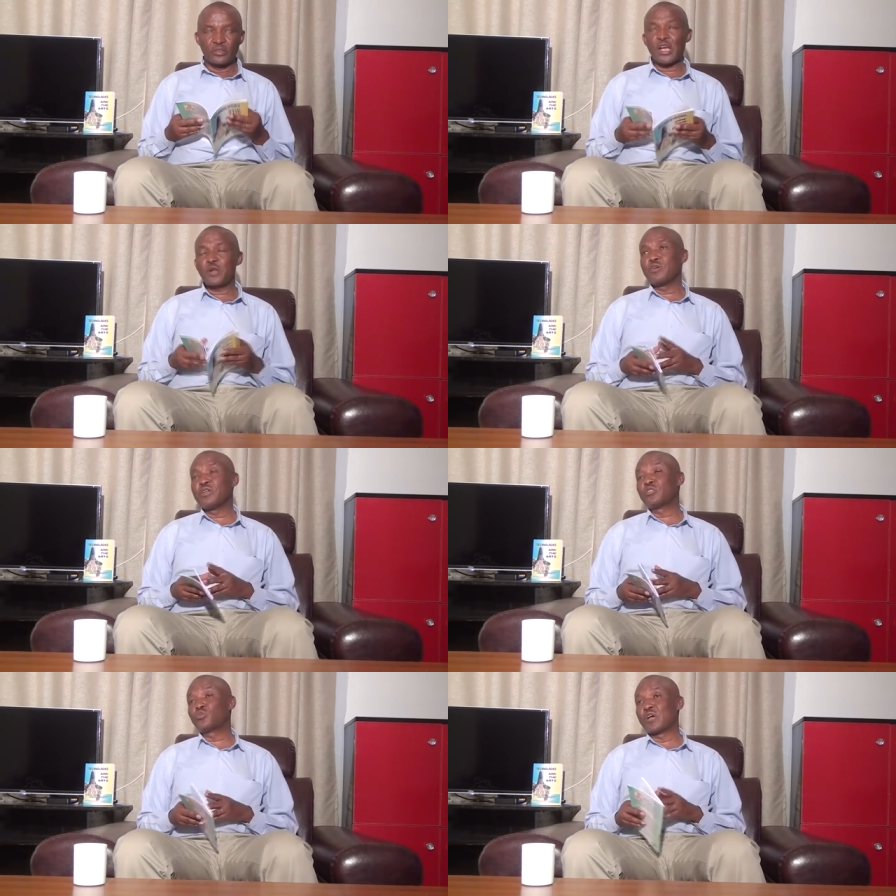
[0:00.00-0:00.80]
Then we
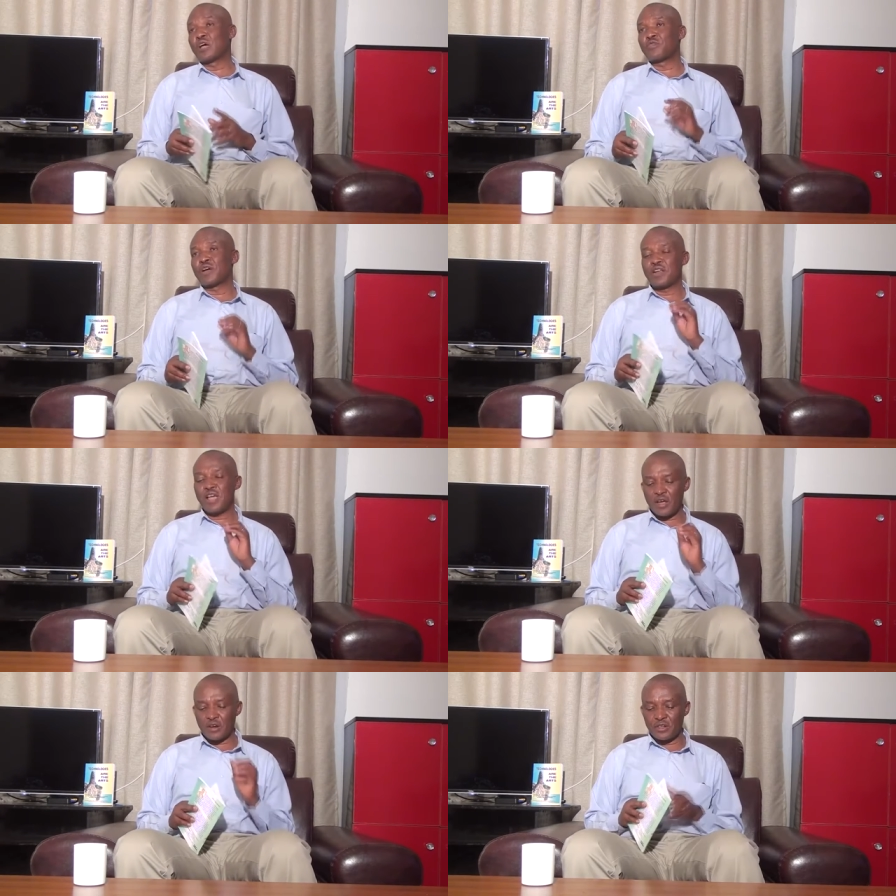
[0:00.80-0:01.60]
need to have a
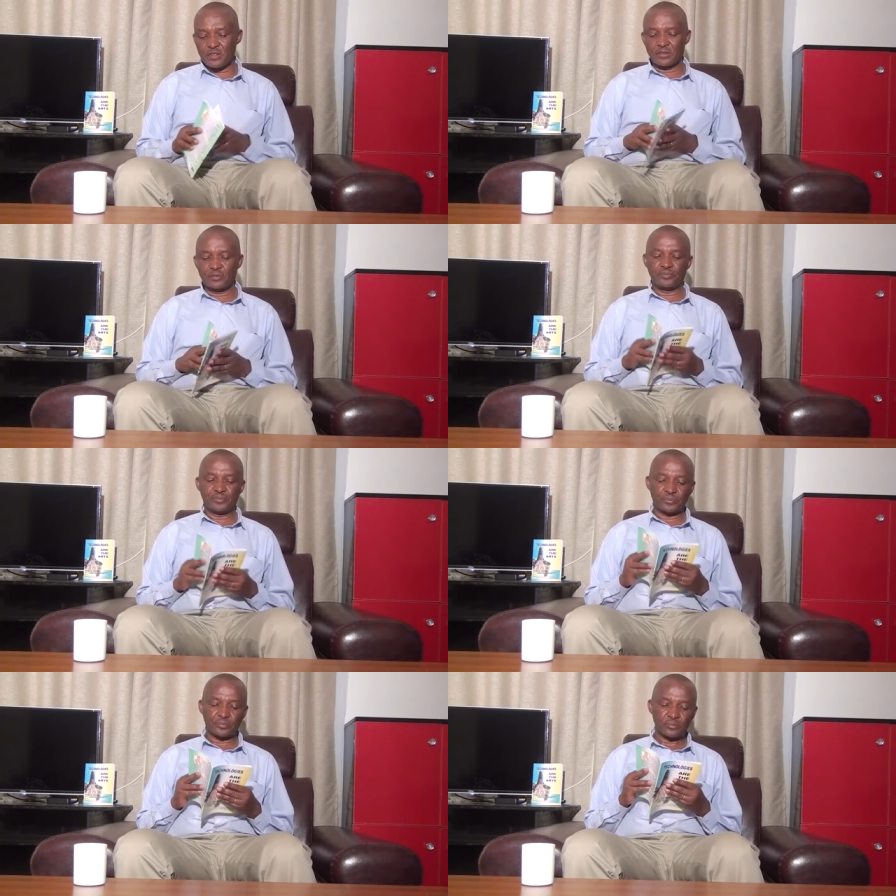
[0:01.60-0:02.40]
daring
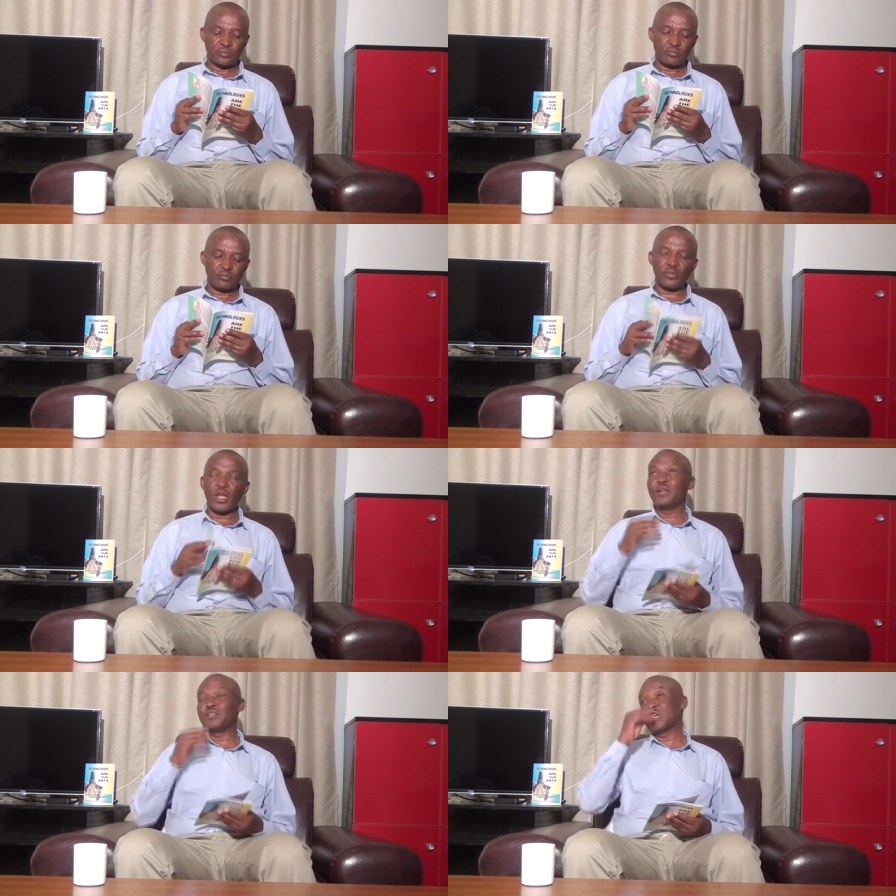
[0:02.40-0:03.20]

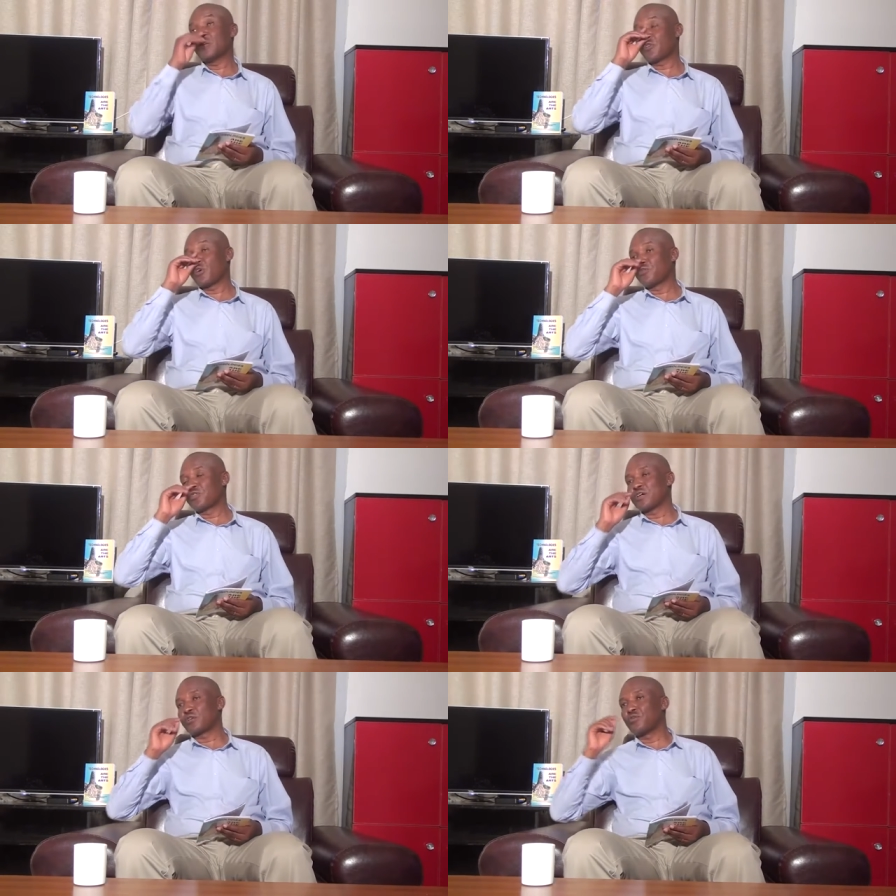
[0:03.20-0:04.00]
and
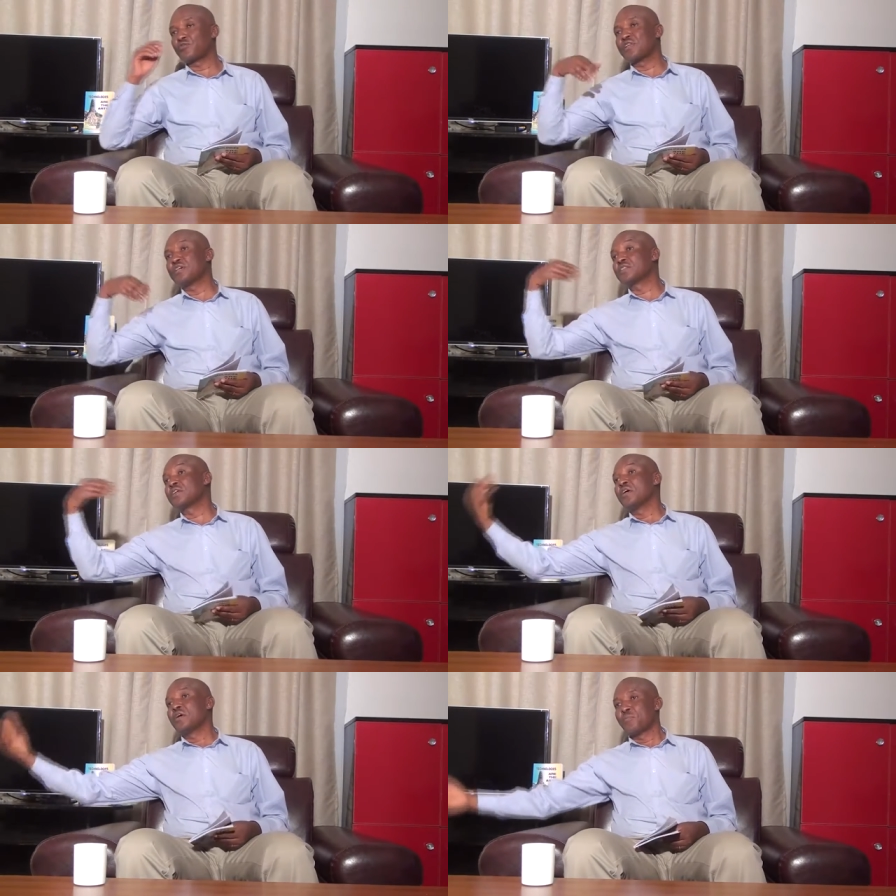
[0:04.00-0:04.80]
self-confident
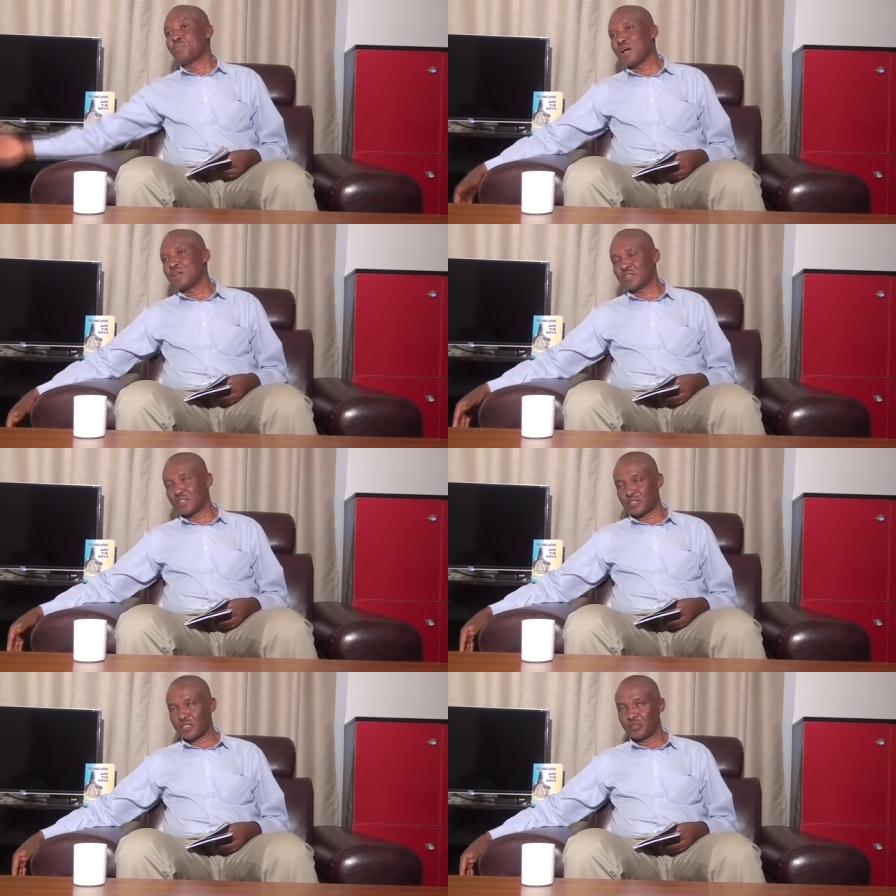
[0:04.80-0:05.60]

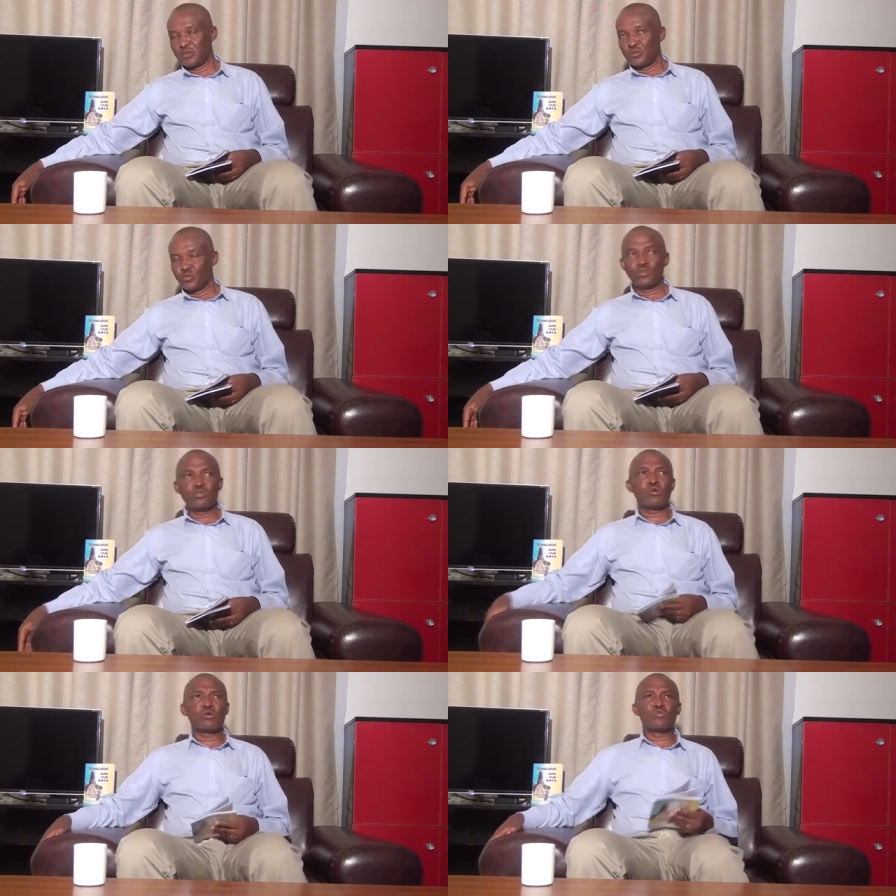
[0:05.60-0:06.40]
mindset. You
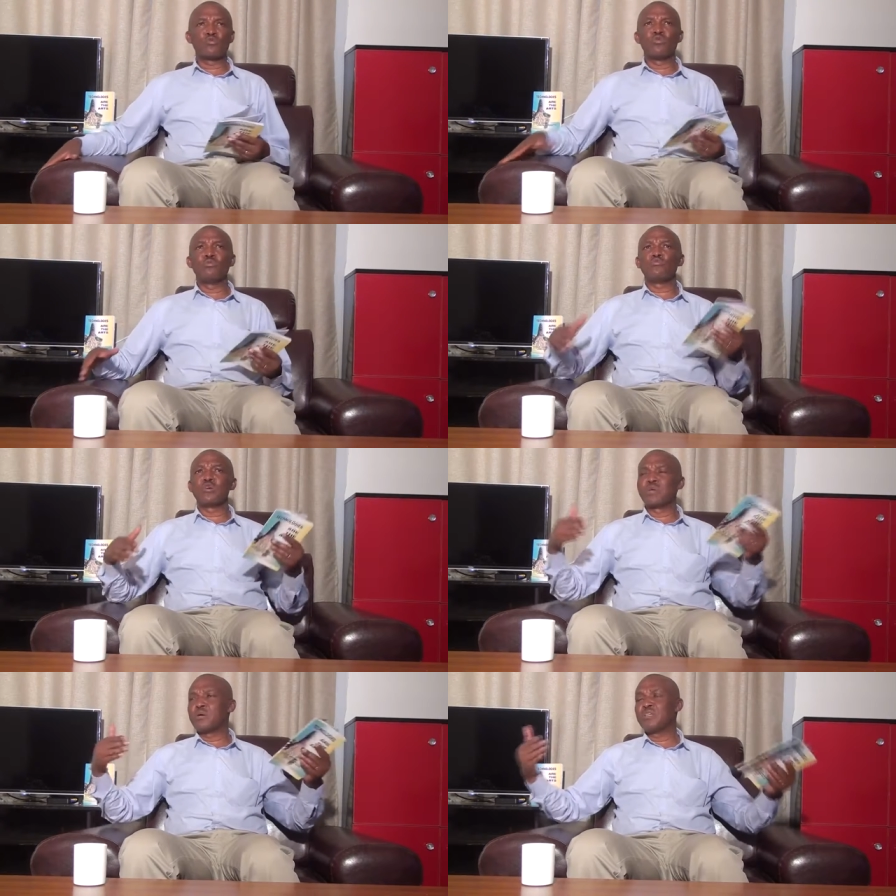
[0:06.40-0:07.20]
know, you,
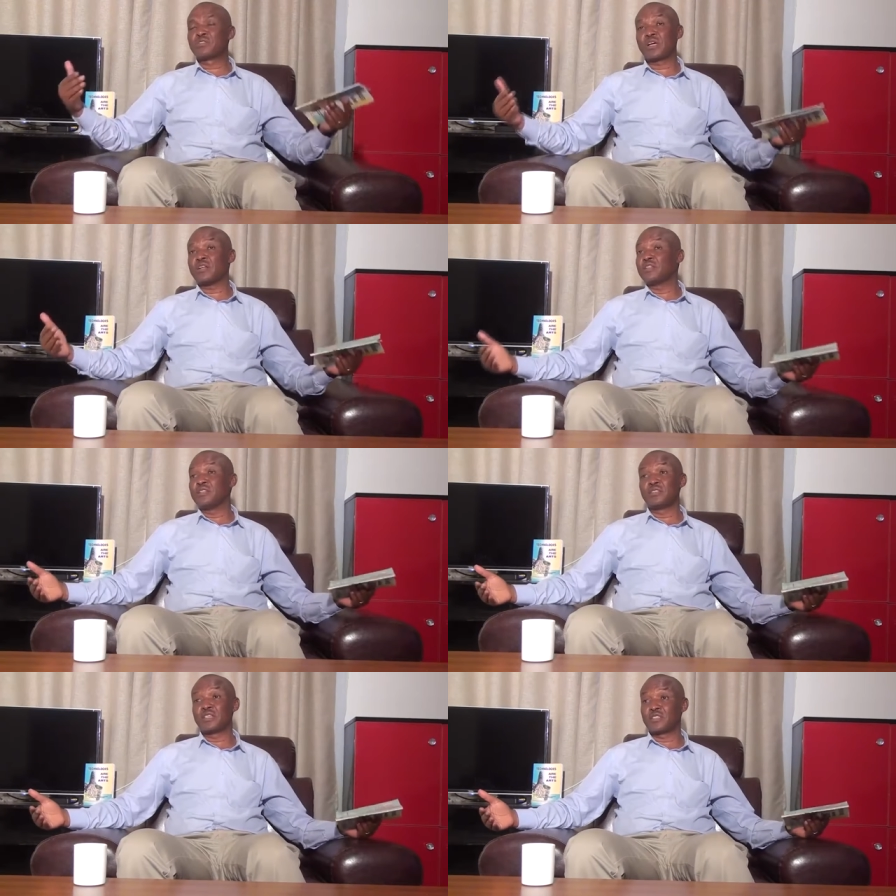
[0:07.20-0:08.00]
we may be studying
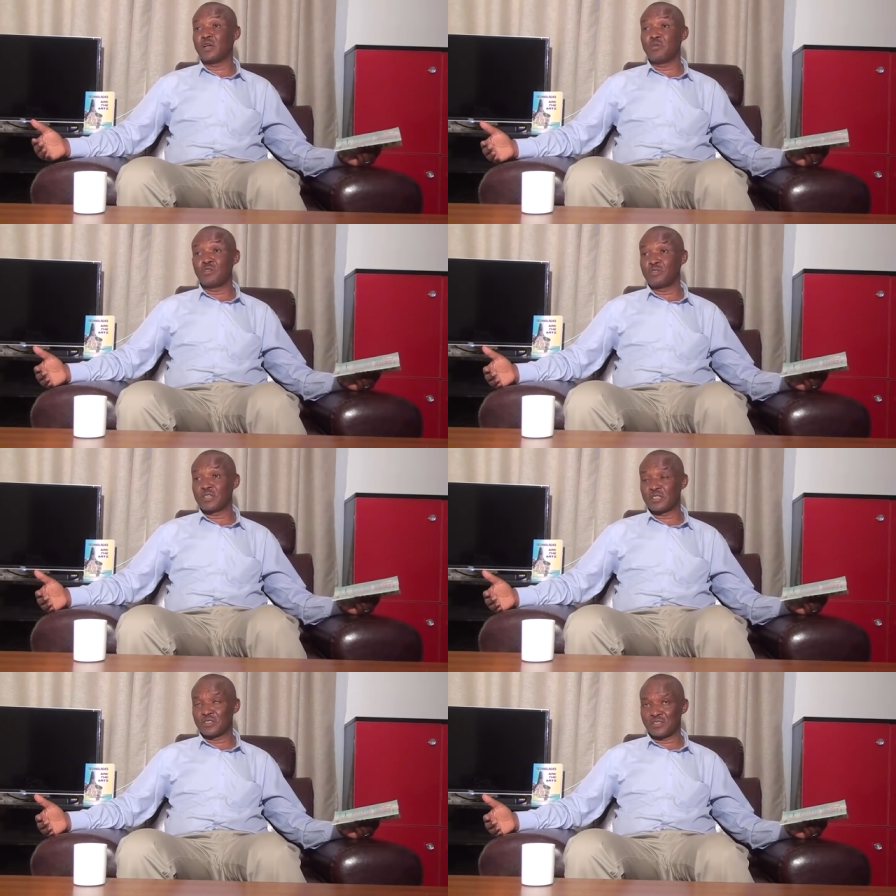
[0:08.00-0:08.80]
in the same
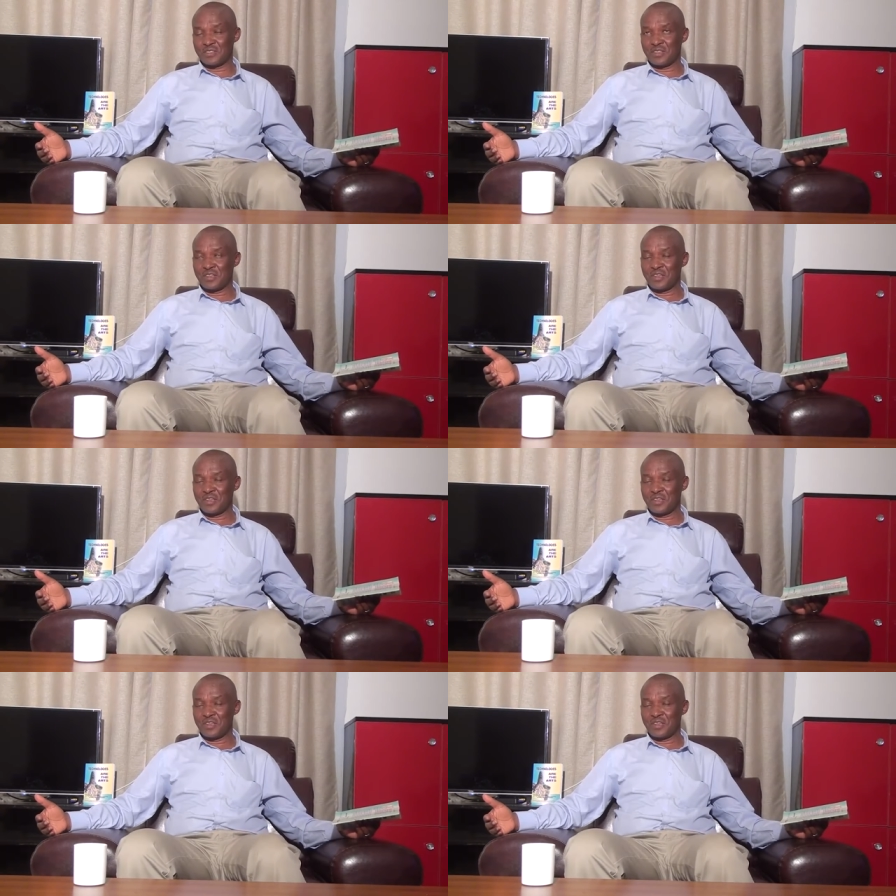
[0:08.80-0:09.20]
universities,